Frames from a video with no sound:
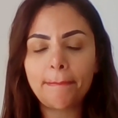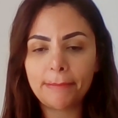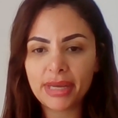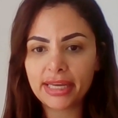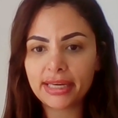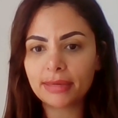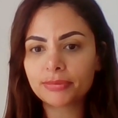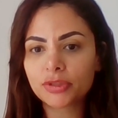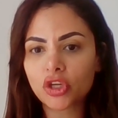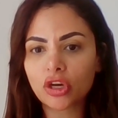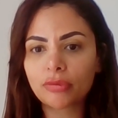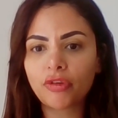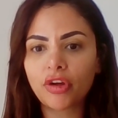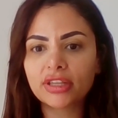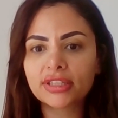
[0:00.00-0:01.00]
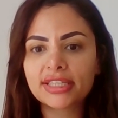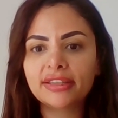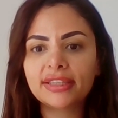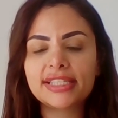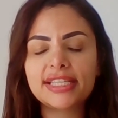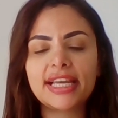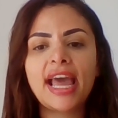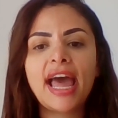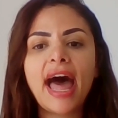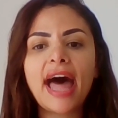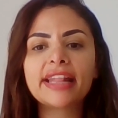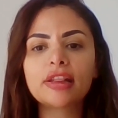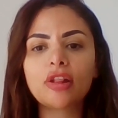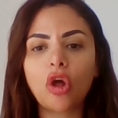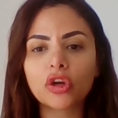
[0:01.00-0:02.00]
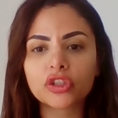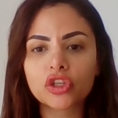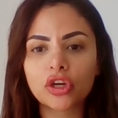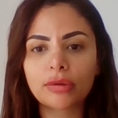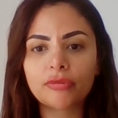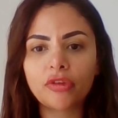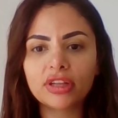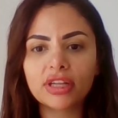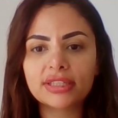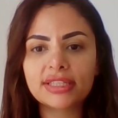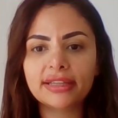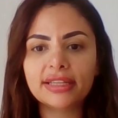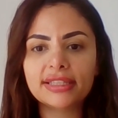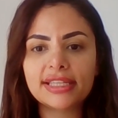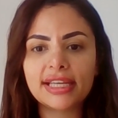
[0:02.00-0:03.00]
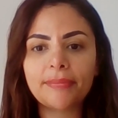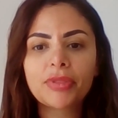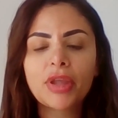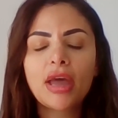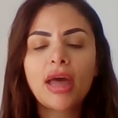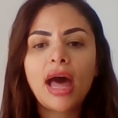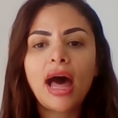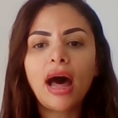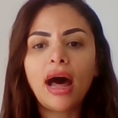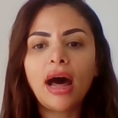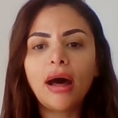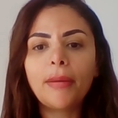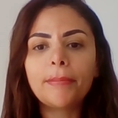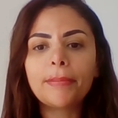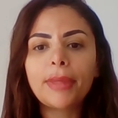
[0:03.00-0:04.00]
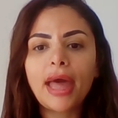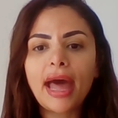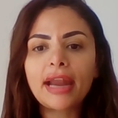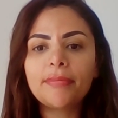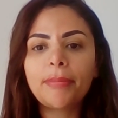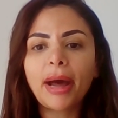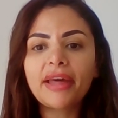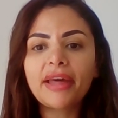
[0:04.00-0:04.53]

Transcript: medium-term volatility, and long-term volatility. And by